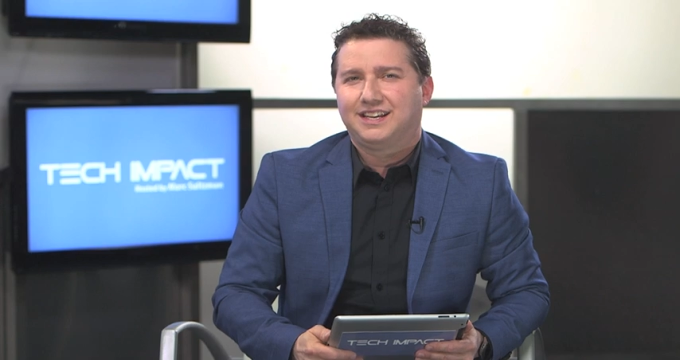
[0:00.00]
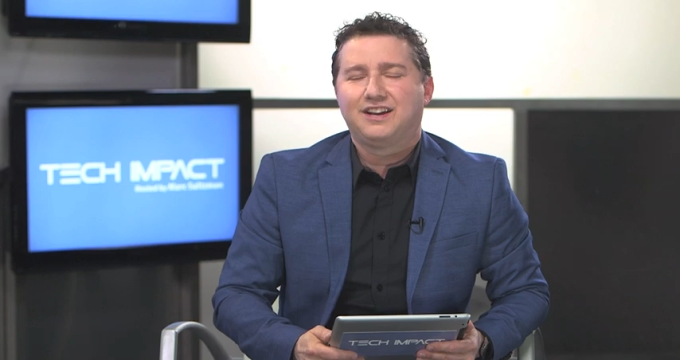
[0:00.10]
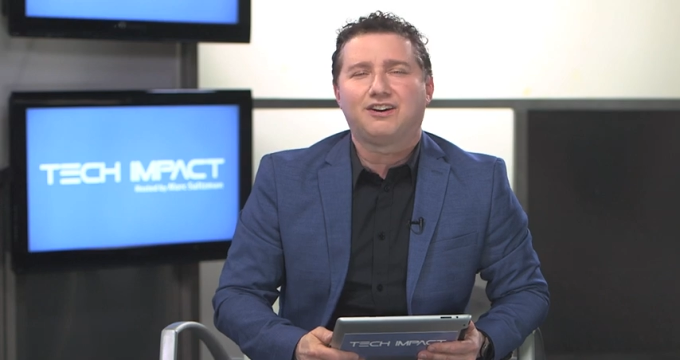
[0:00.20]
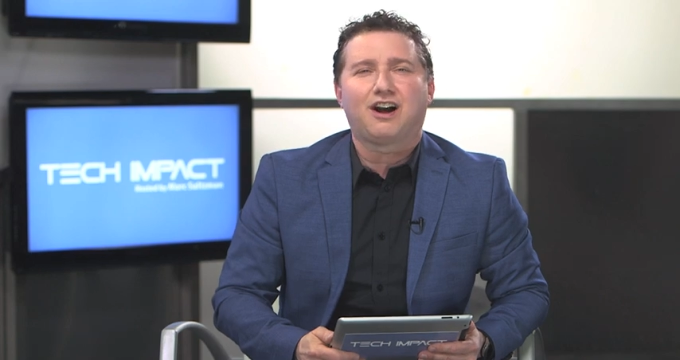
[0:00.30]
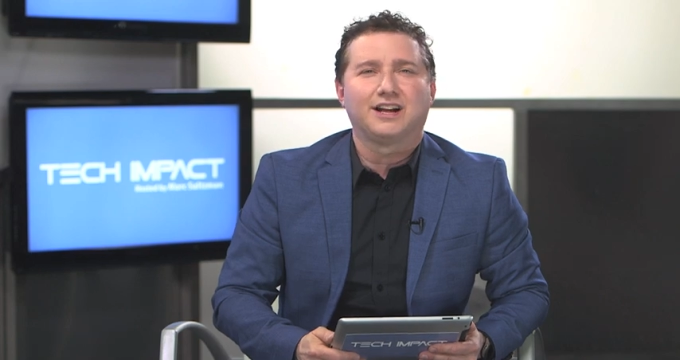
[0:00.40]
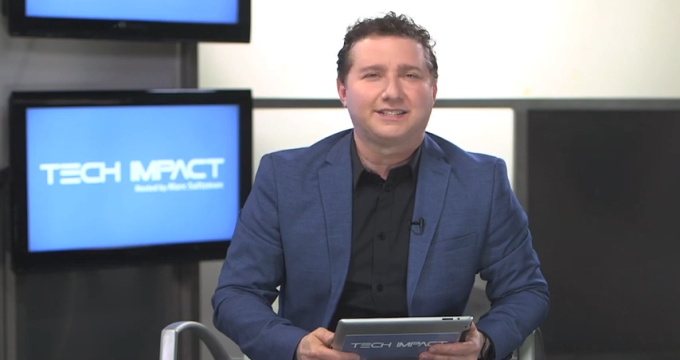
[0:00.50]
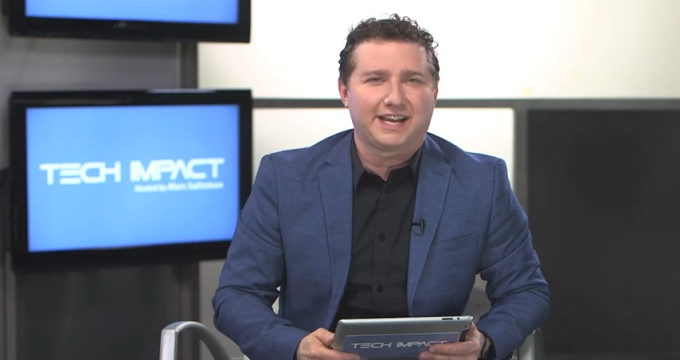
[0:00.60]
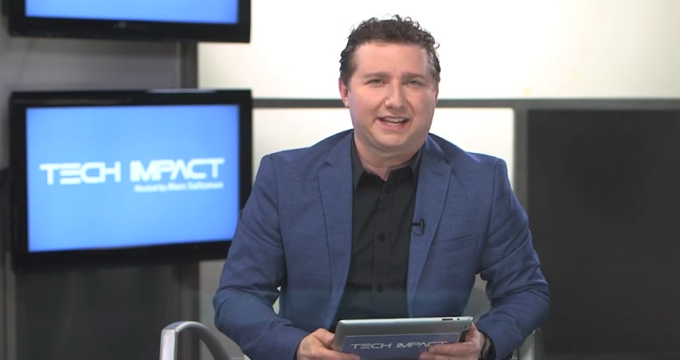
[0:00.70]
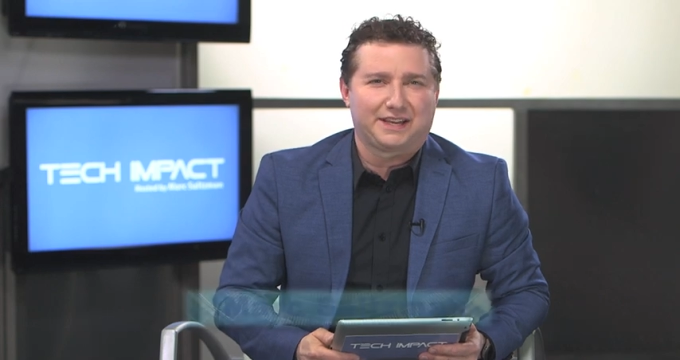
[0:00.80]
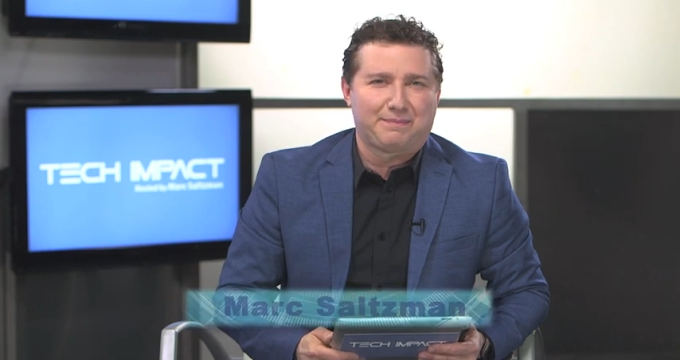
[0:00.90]
Here on
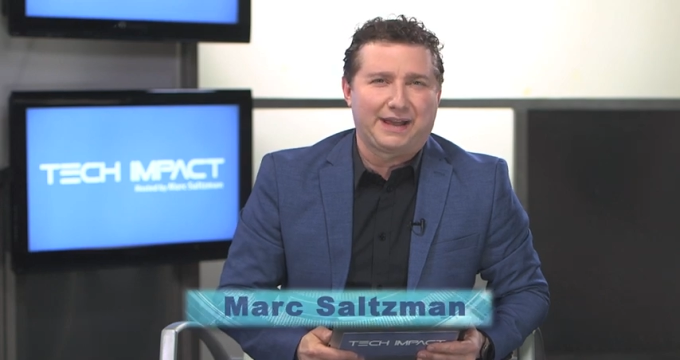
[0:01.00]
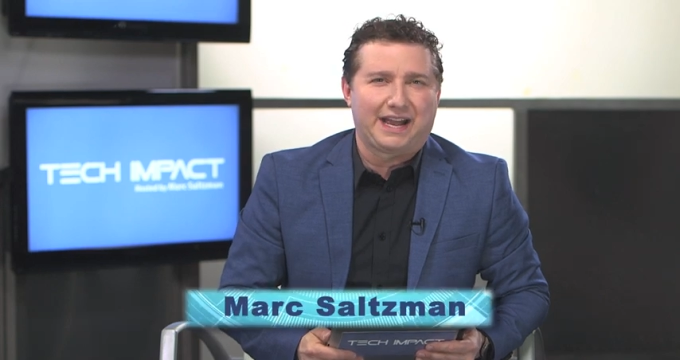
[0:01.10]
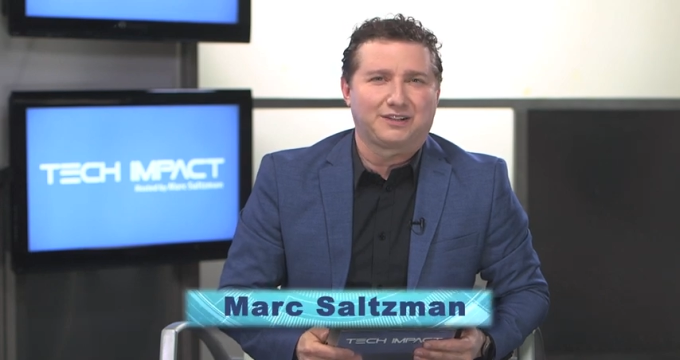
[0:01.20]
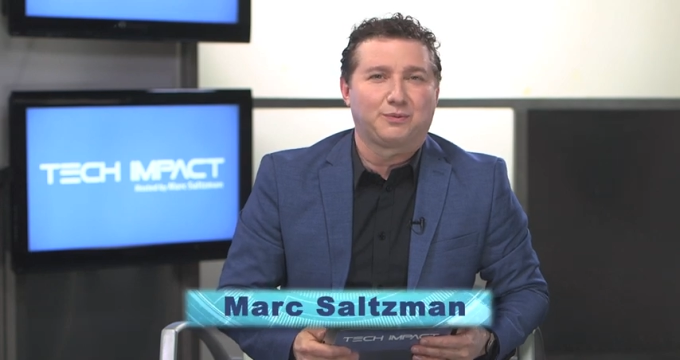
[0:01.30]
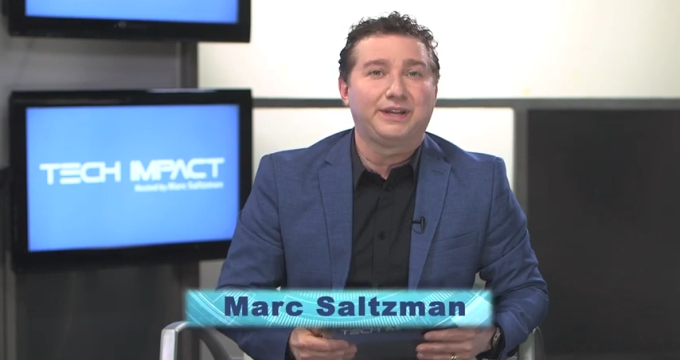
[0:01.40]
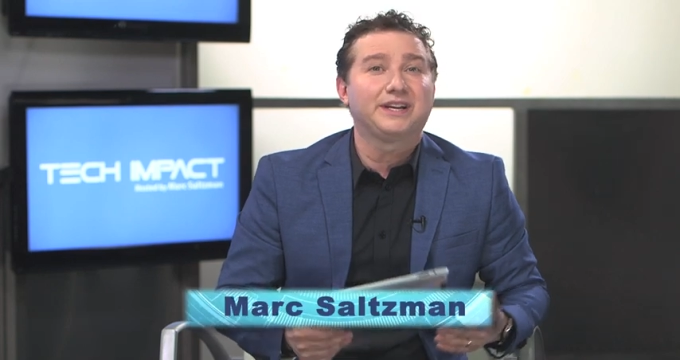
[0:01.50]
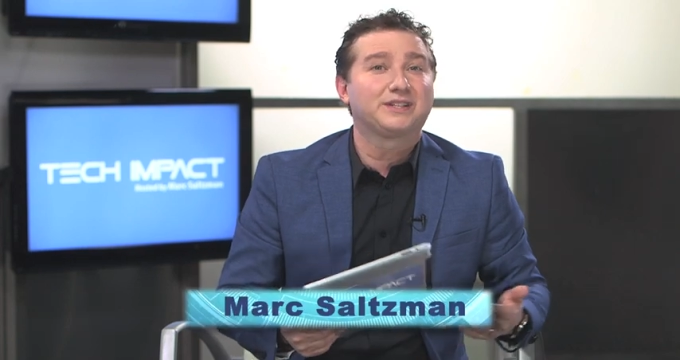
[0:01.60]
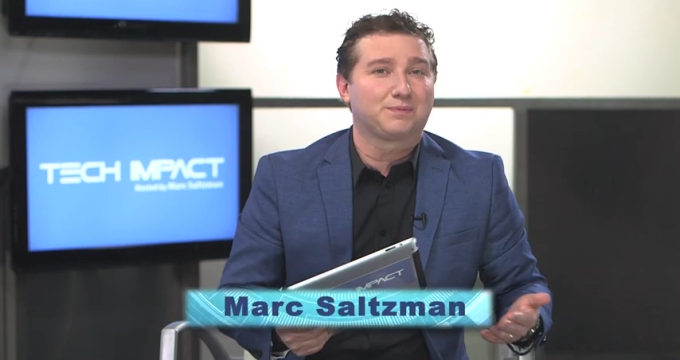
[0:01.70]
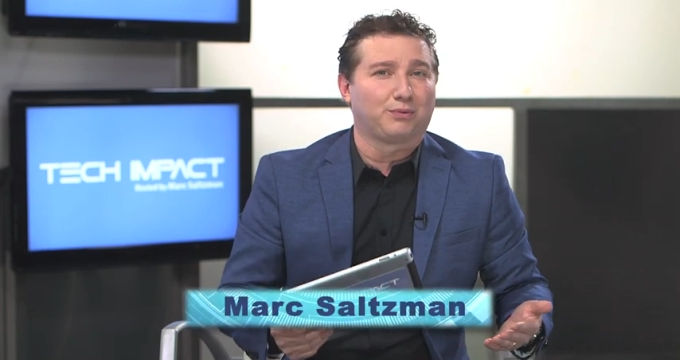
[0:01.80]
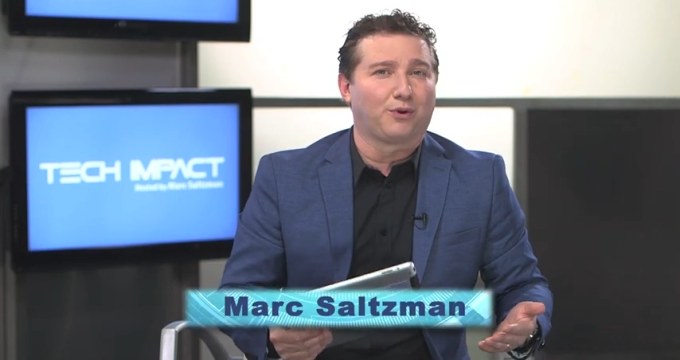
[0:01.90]
Tech Impact, we
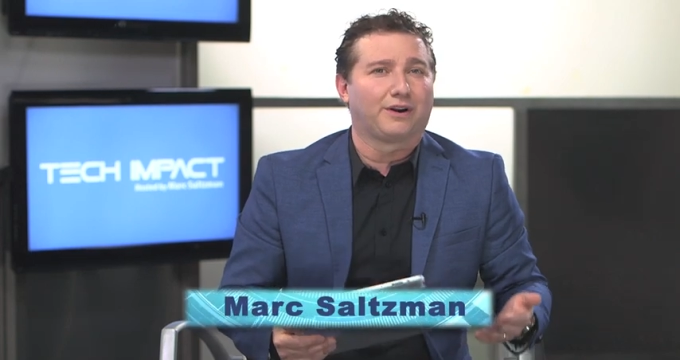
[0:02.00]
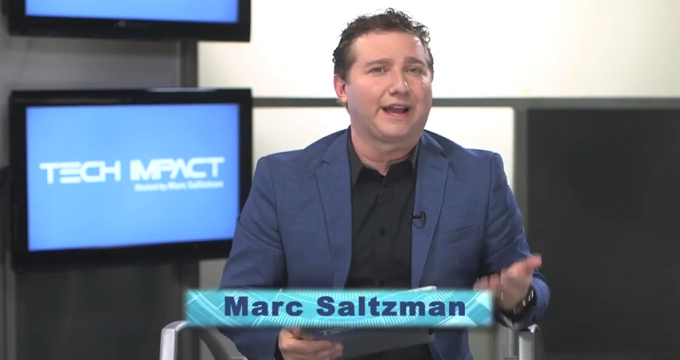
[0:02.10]
explore